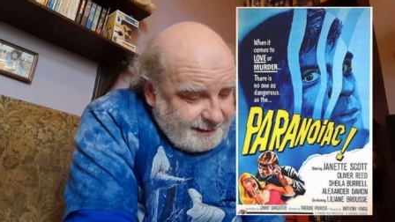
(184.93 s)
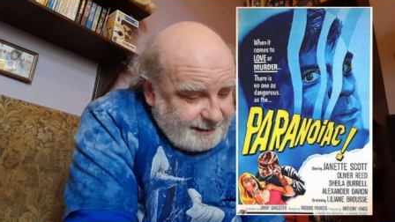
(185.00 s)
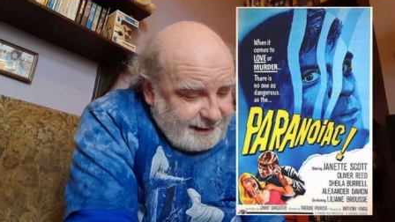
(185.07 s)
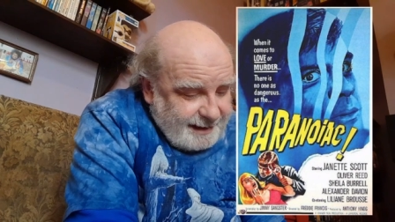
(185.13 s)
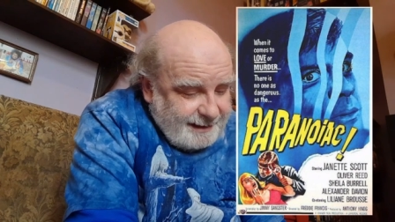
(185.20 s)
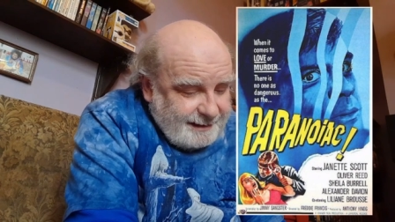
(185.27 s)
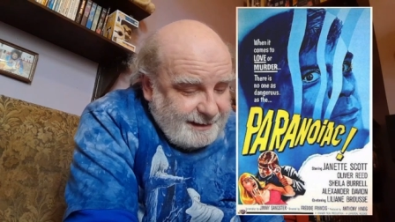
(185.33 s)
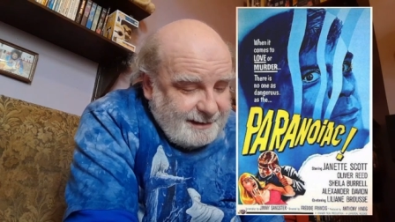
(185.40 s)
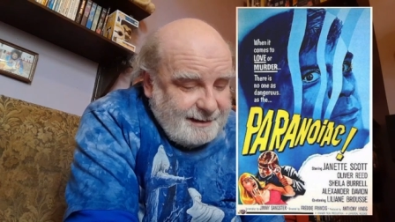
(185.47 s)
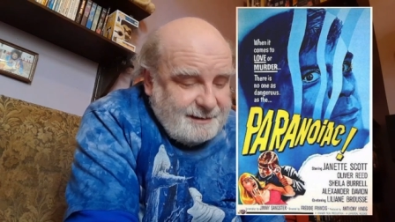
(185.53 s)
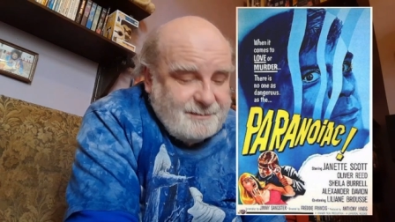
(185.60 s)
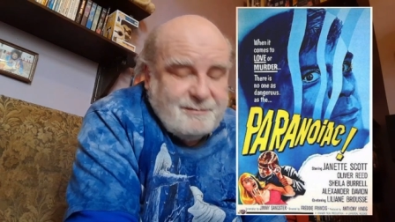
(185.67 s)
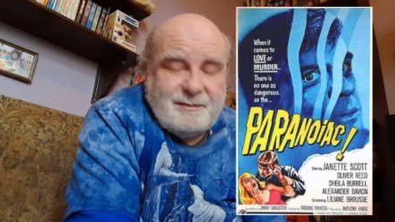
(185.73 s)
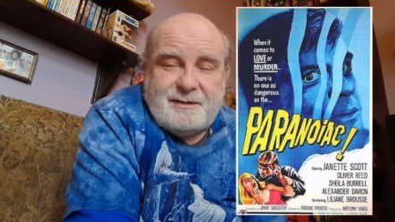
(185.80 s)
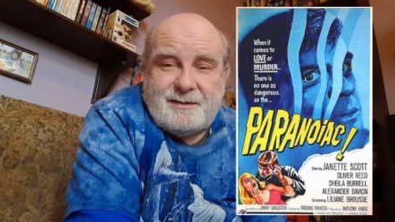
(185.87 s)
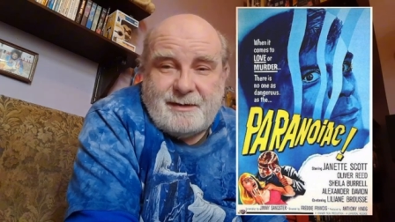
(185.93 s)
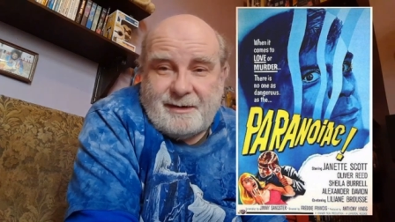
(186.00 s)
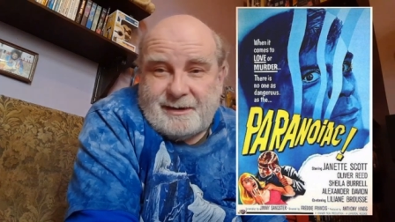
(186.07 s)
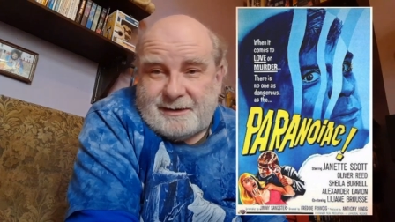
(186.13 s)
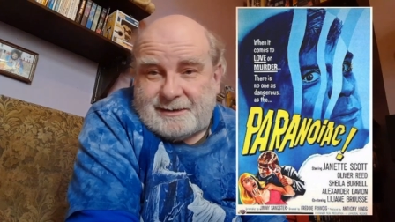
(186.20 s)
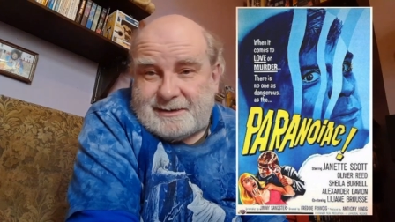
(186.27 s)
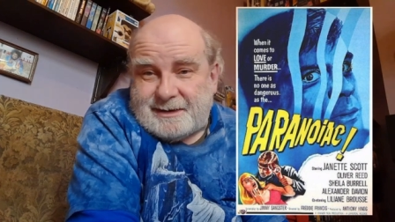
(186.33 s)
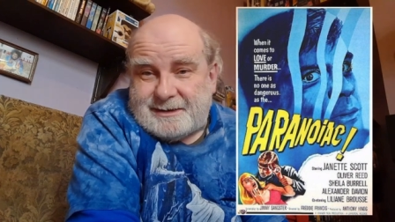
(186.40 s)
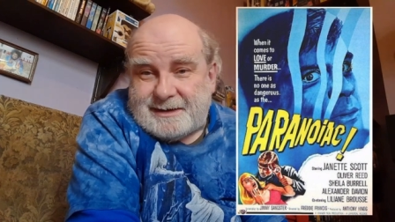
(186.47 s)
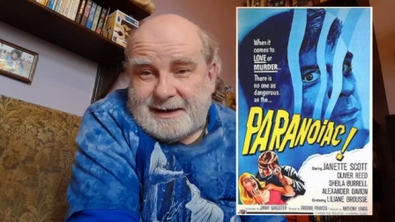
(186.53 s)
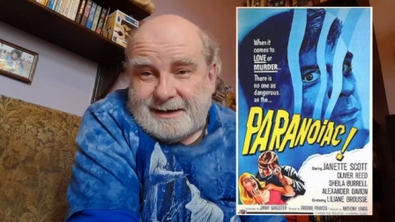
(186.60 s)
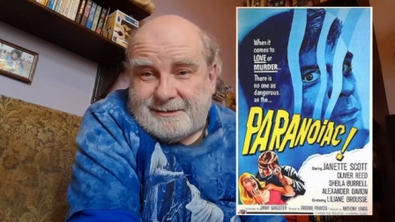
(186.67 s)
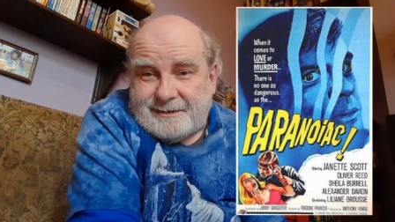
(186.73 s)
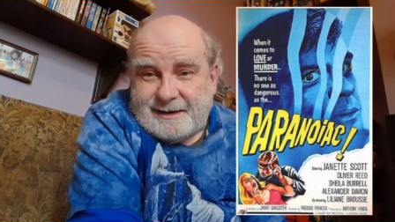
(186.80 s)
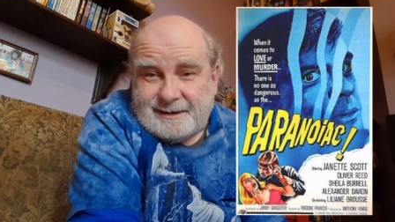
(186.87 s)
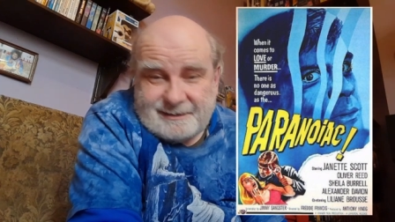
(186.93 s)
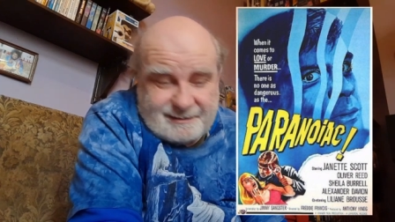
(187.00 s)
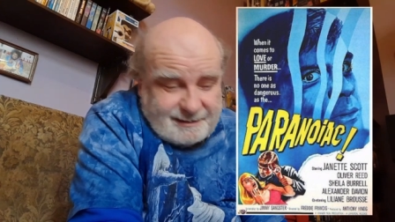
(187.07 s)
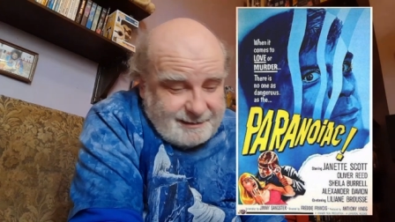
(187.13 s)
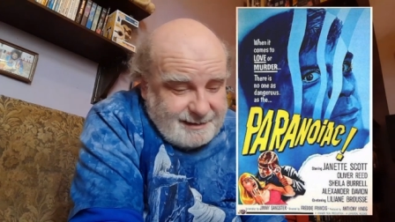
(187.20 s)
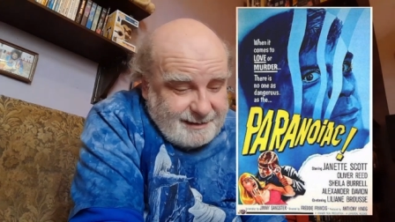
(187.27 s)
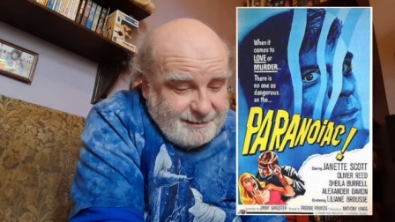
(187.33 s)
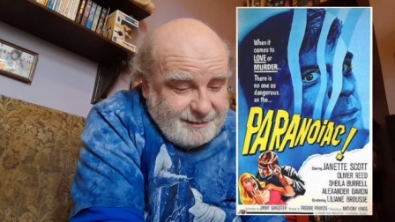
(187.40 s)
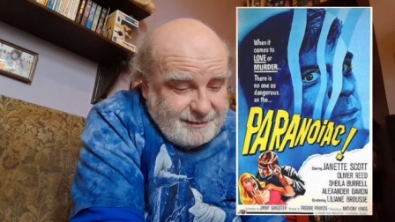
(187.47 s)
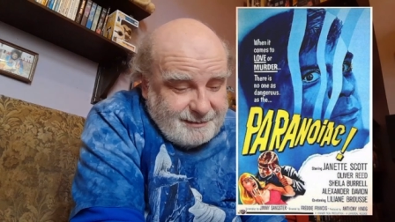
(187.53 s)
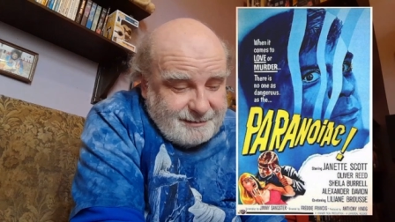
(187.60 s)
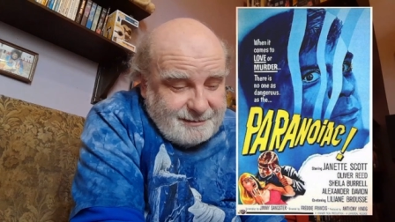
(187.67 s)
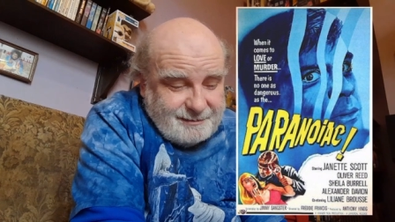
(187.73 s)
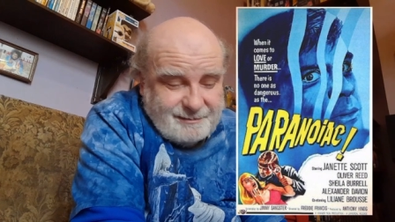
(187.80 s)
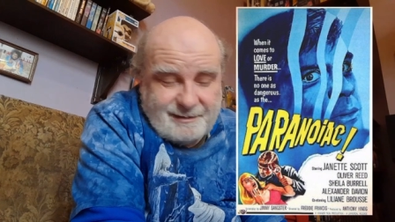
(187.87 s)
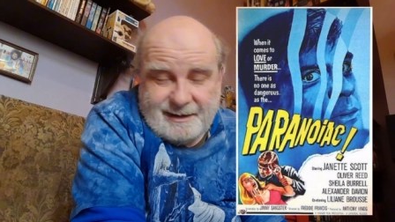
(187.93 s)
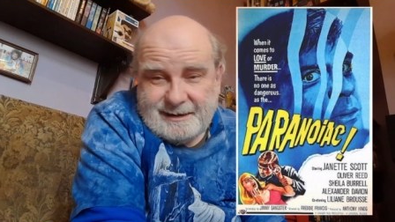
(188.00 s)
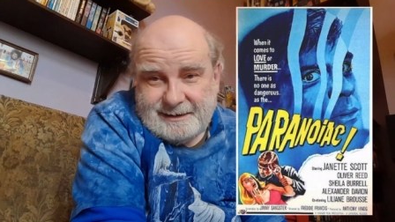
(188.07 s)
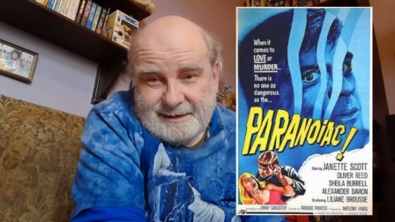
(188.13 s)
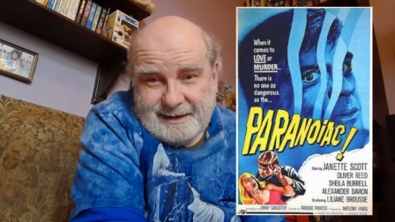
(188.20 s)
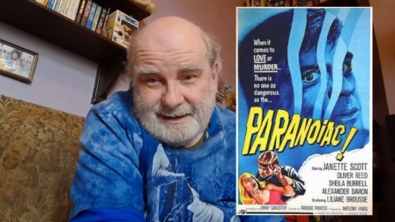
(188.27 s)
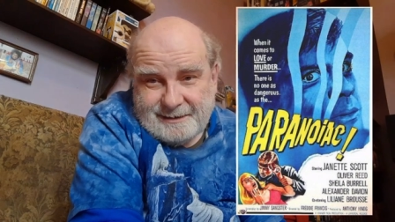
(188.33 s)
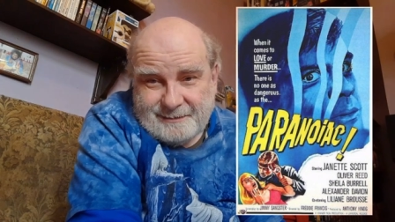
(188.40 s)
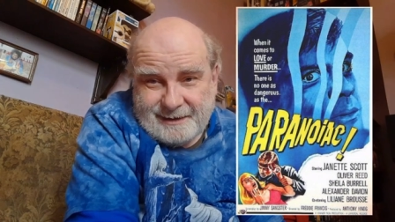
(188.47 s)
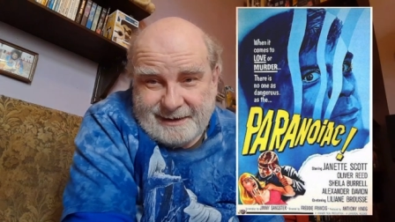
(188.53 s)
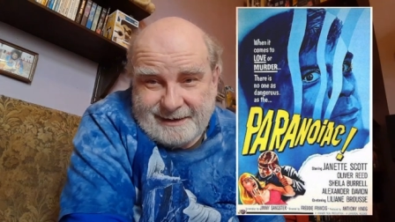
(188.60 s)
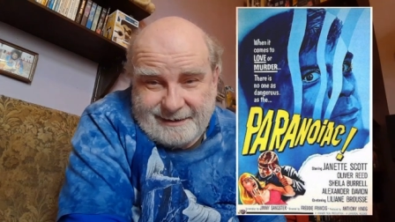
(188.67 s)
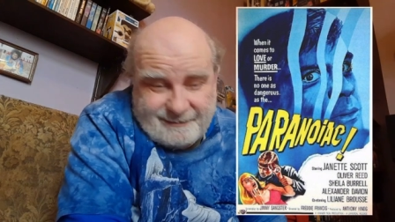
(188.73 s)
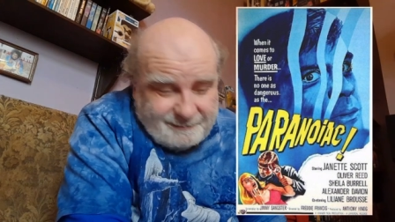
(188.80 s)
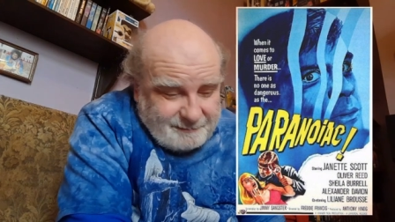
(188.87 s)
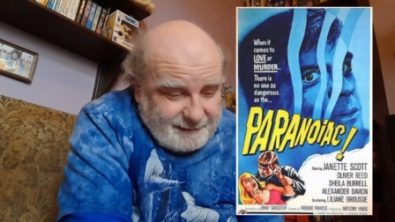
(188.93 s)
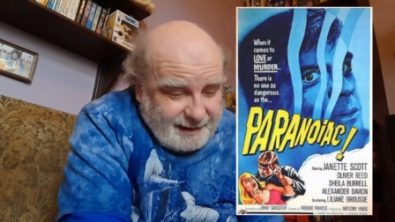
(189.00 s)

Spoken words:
Then, as we got as a director, now another great name here,